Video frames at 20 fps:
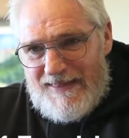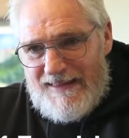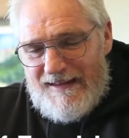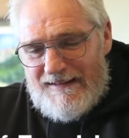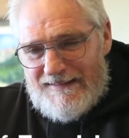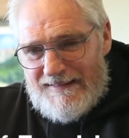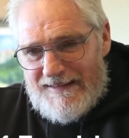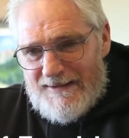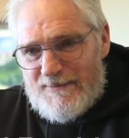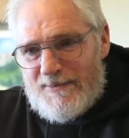
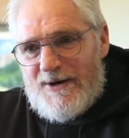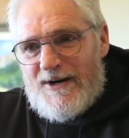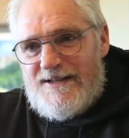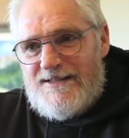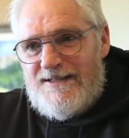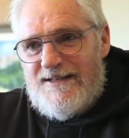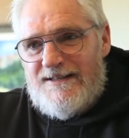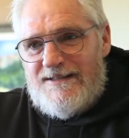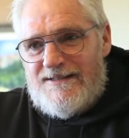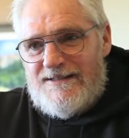the
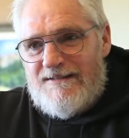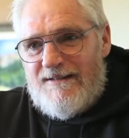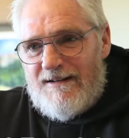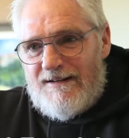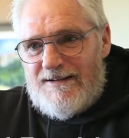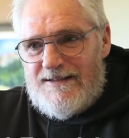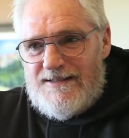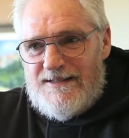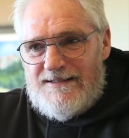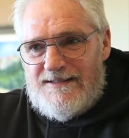president's
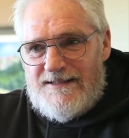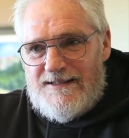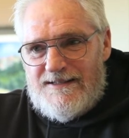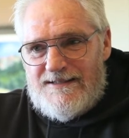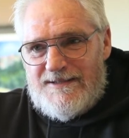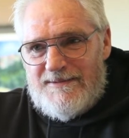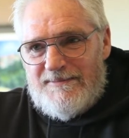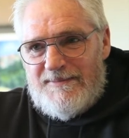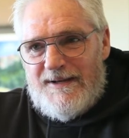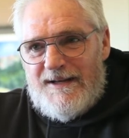
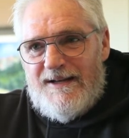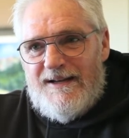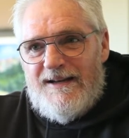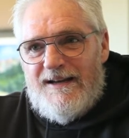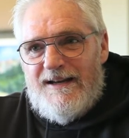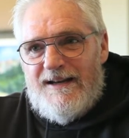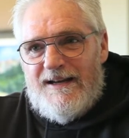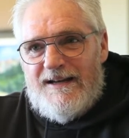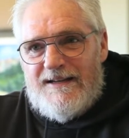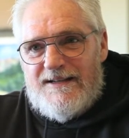narcissism
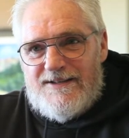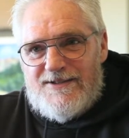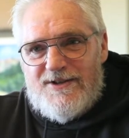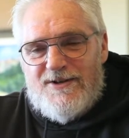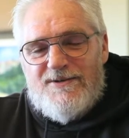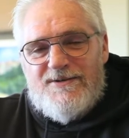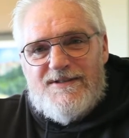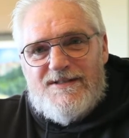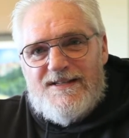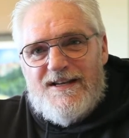and his
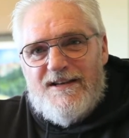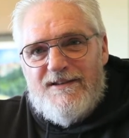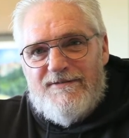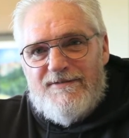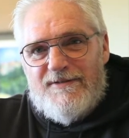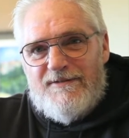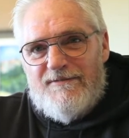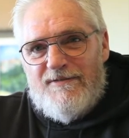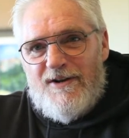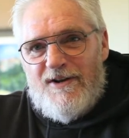own
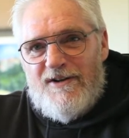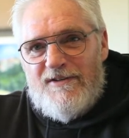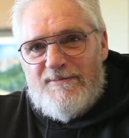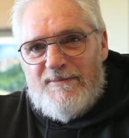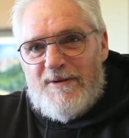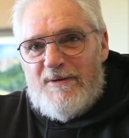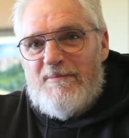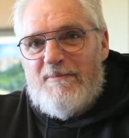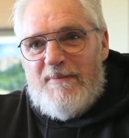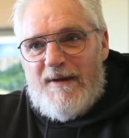
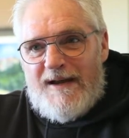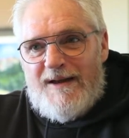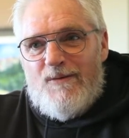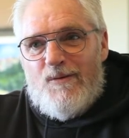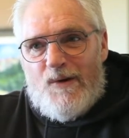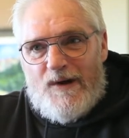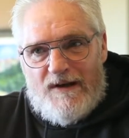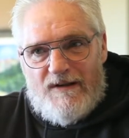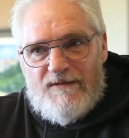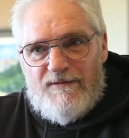self-involvement may
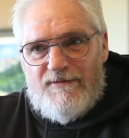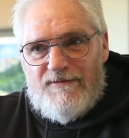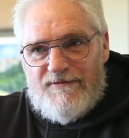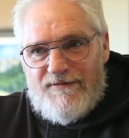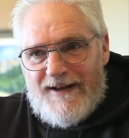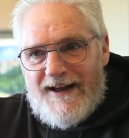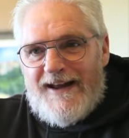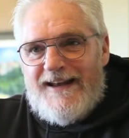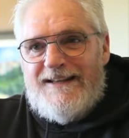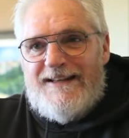well
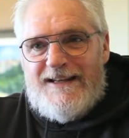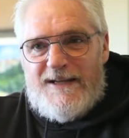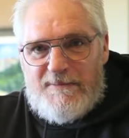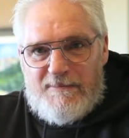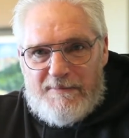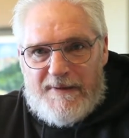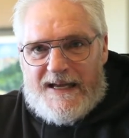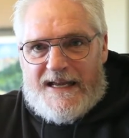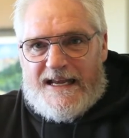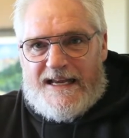finally
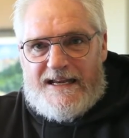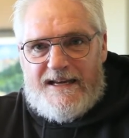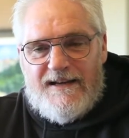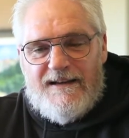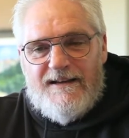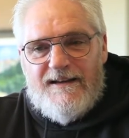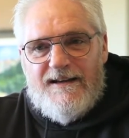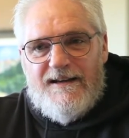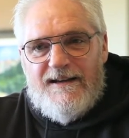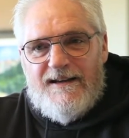
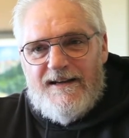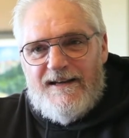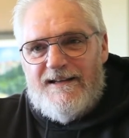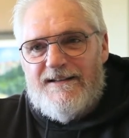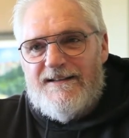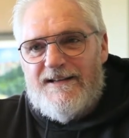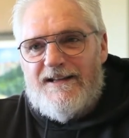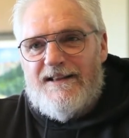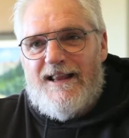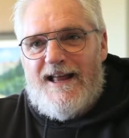be
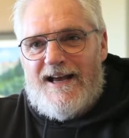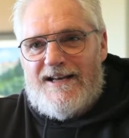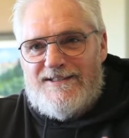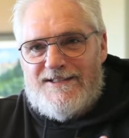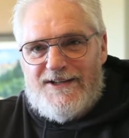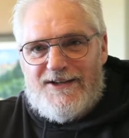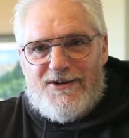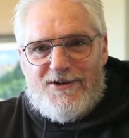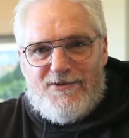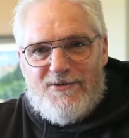in the
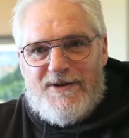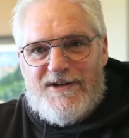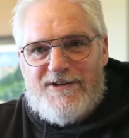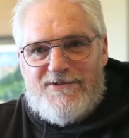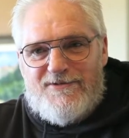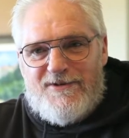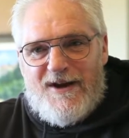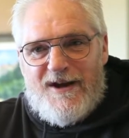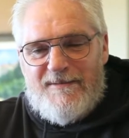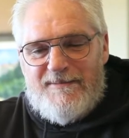classic
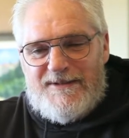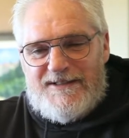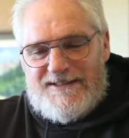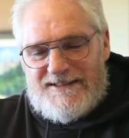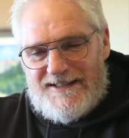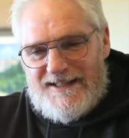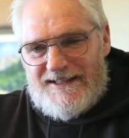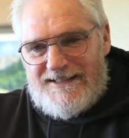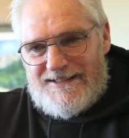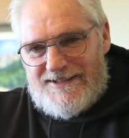Greek drama
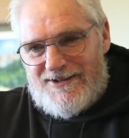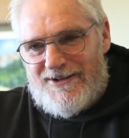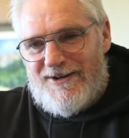sense.